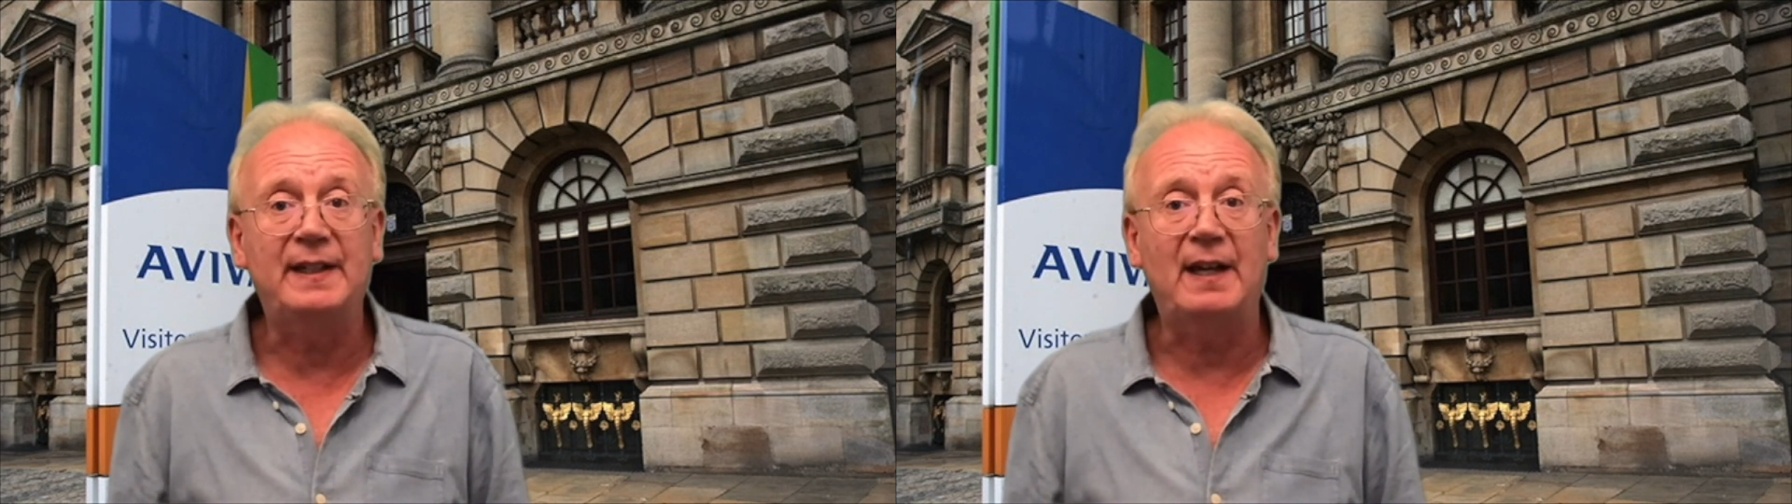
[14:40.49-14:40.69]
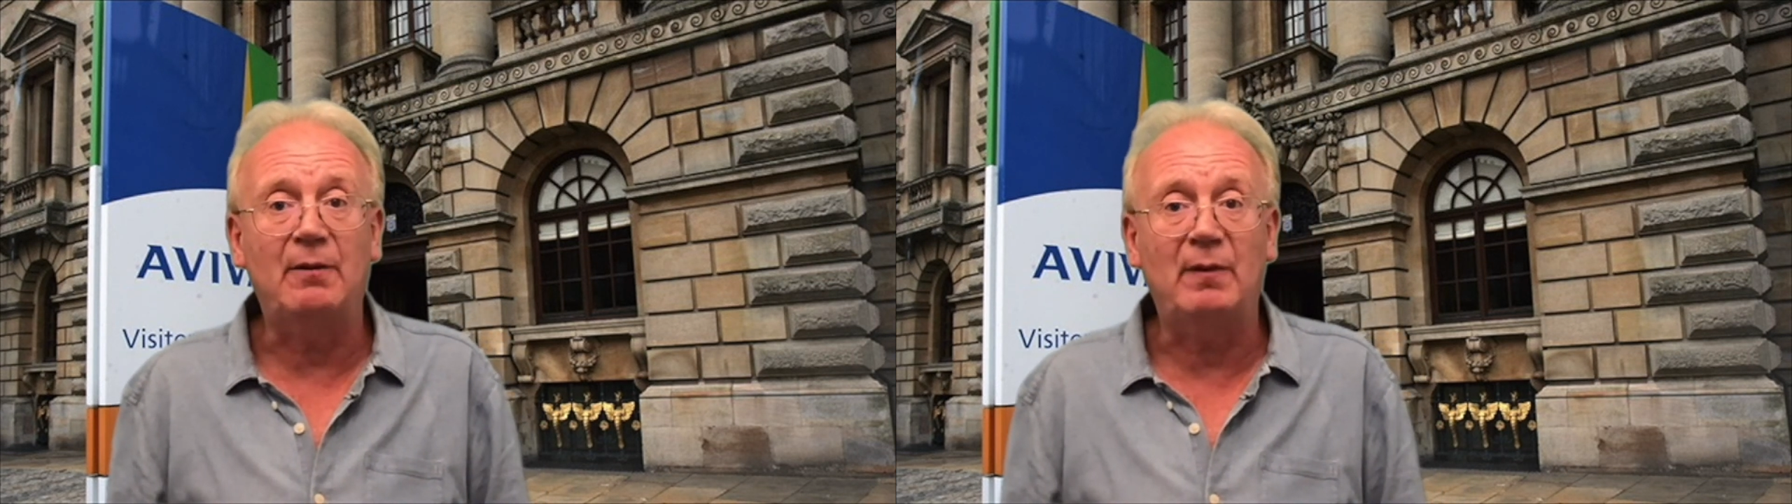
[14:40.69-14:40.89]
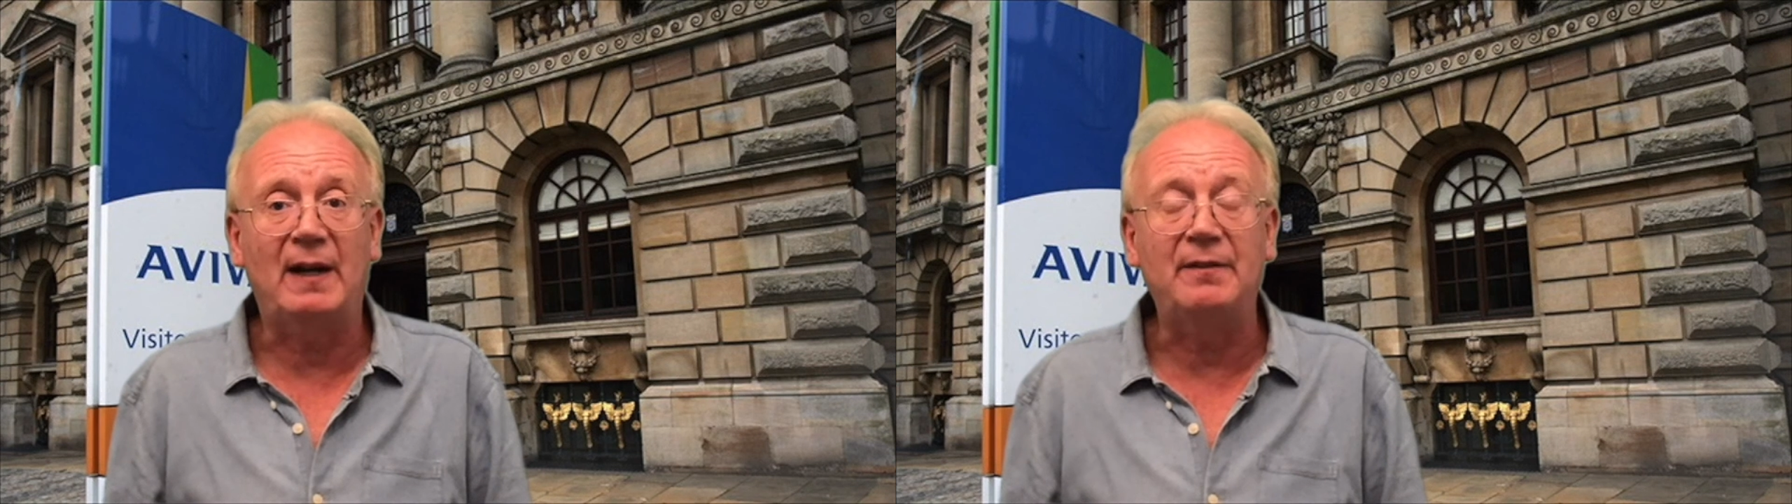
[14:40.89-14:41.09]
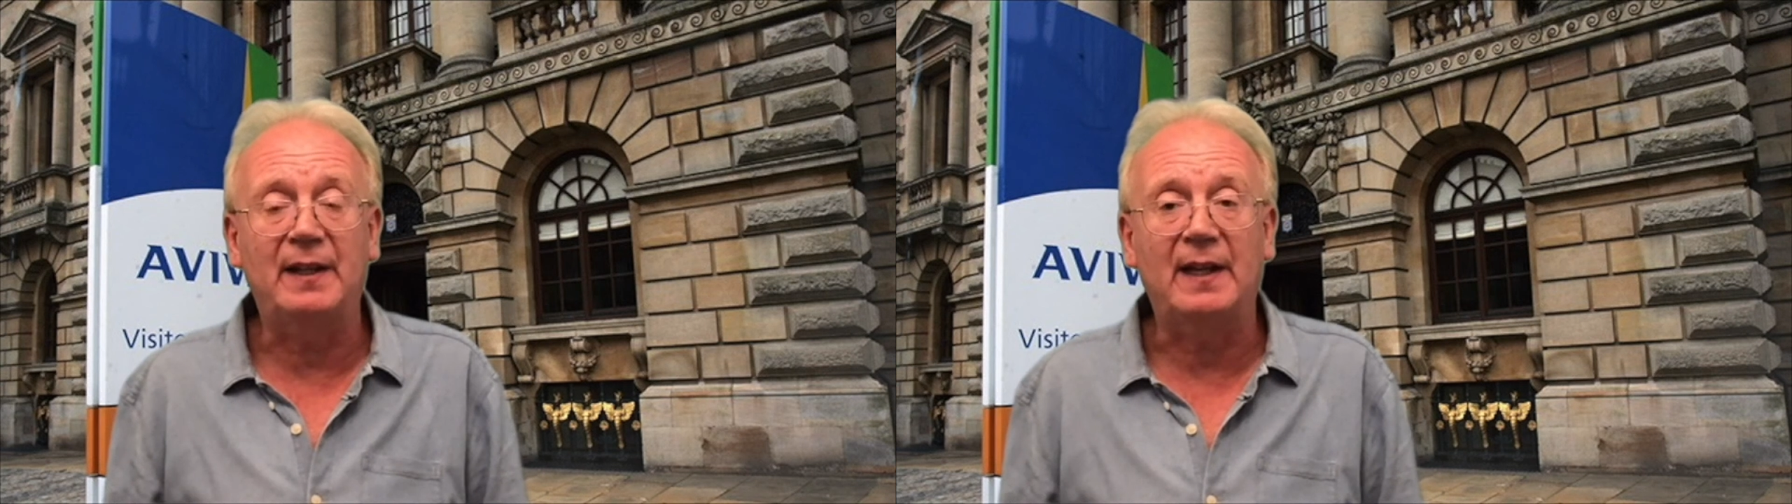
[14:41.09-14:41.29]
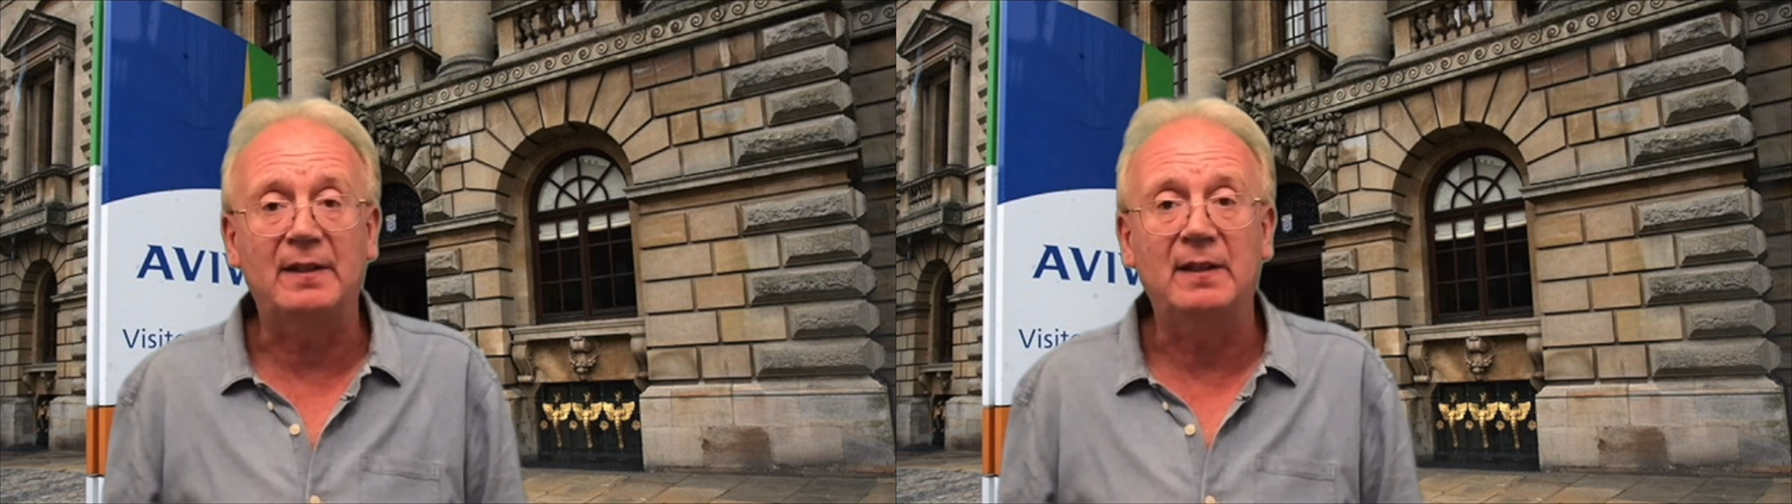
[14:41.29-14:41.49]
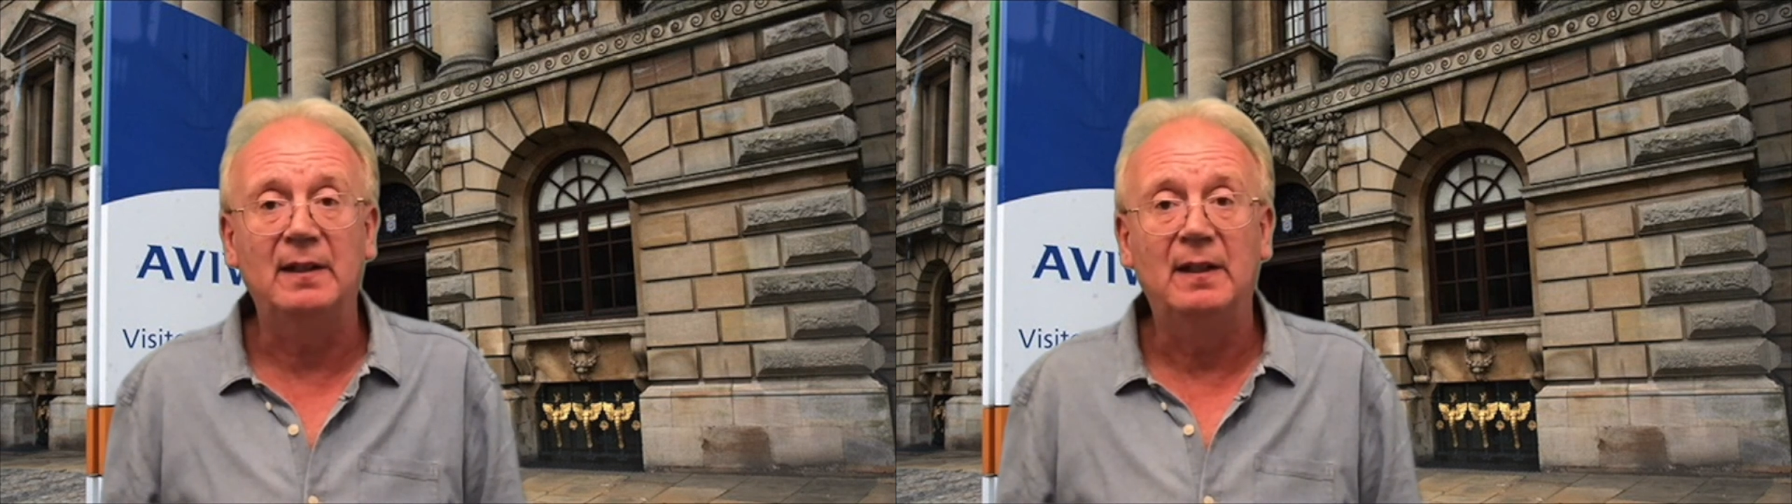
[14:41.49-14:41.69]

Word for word: to get round that.